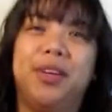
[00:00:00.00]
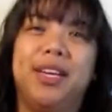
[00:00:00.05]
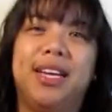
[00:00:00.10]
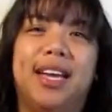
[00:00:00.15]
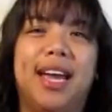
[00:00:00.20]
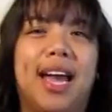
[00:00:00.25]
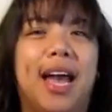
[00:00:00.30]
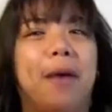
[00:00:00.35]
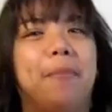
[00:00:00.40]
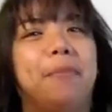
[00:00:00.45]

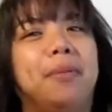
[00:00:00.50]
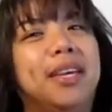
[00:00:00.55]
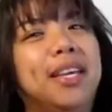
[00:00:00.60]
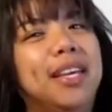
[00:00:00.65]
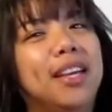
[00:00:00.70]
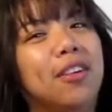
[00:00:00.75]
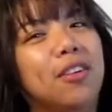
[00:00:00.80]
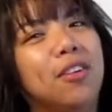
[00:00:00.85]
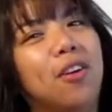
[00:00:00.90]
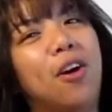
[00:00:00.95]
recap,
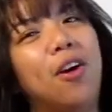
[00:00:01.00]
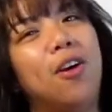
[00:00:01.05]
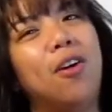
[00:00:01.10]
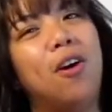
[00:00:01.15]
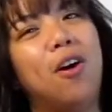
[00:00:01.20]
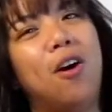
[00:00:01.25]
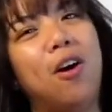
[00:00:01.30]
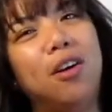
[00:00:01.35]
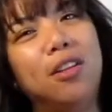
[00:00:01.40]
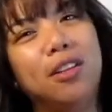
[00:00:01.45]
here are
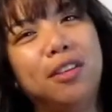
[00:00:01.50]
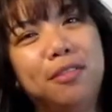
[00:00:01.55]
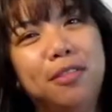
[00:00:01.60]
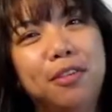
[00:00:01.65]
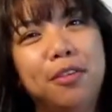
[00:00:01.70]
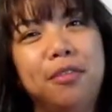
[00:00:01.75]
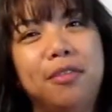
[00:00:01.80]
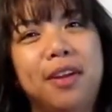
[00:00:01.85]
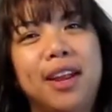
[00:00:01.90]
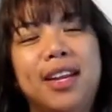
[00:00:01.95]
all of
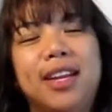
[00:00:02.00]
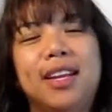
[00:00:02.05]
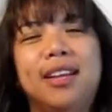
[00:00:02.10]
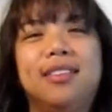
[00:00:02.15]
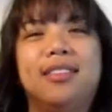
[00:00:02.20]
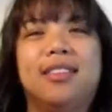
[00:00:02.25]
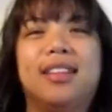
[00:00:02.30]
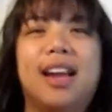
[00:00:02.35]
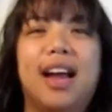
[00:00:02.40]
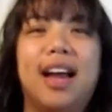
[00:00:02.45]
the
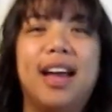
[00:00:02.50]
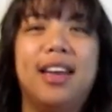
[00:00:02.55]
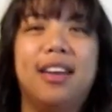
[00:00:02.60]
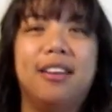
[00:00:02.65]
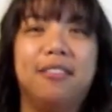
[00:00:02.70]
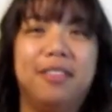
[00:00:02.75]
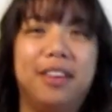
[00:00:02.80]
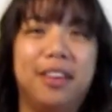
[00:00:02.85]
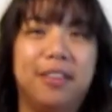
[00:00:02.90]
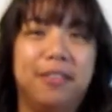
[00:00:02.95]
ratings that I
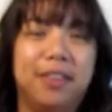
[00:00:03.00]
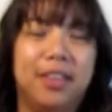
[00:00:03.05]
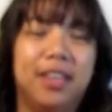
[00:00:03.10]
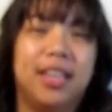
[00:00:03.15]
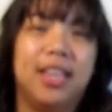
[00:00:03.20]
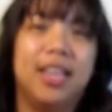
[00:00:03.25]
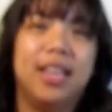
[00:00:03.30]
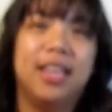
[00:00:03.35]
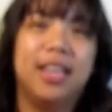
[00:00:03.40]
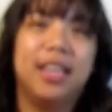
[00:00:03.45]
have
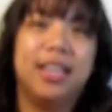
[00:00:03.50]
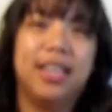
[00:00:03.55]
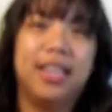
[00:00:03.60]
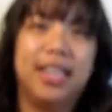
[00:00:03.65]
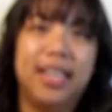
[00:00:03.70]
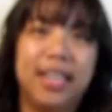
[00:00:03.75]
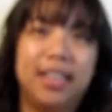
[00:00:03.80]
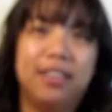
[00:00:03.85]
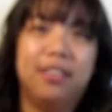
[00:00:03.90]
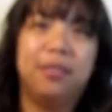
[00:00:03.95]
given
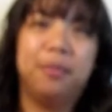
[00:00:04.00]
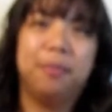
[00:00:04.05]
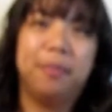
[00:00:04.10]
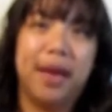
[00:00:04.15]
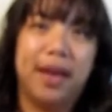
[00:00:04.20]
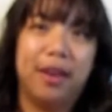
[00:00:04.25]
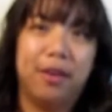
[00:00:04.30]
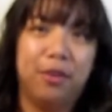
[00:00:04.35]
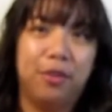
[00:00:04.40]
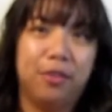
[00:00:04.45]
each
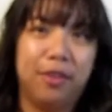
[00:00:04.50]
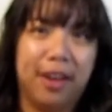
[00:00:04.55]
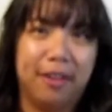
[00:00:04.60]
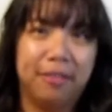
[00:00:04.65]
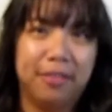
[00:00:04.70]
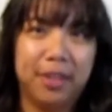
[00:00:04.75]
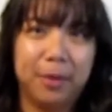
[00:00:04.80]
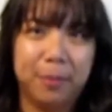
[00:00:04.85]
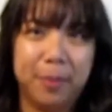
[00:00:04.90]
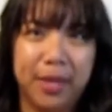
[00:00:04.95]
pattern
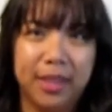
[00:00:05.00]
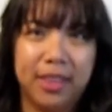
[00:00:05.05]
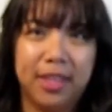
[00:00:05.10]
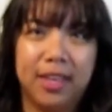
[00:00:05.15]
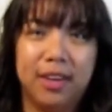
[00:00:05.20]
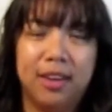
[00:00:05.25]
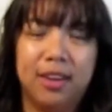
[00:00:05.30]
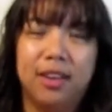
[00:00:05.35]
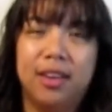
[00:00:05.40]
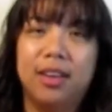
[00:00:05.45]
drafting method.